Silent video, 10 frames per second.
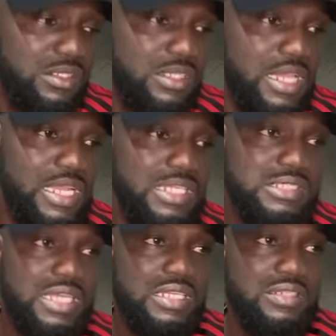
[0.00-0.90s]
You
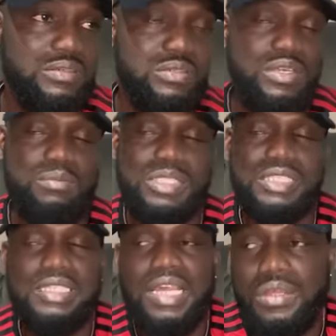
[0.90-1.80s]
understand? One no must
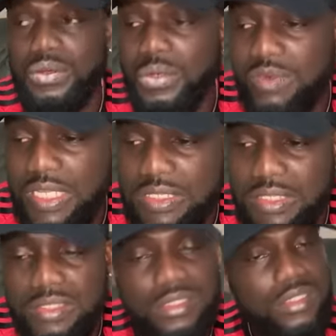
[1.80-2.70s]
get a look over here, sir.